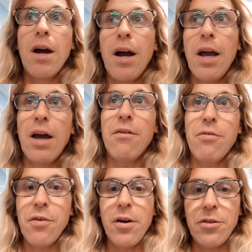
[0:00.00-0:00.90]
I have
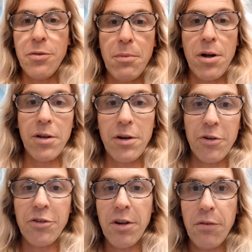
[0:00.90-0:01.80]
felt small little
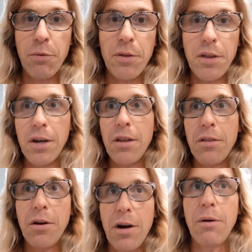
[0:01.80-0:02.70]
shifts within and
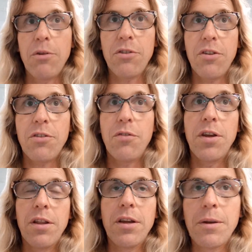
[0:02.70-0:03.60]
thought I was just
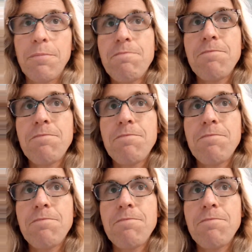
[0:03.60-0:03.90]
feeling.